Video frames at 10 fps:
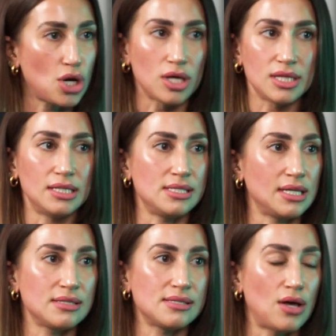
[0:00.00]

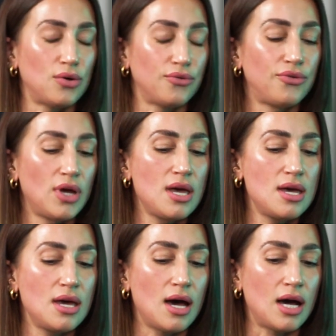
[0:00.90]
authentic self.
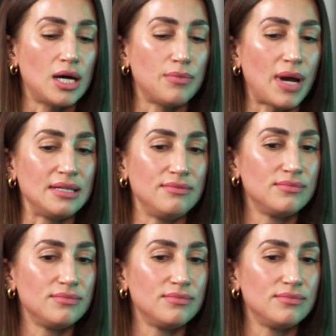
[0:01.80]
I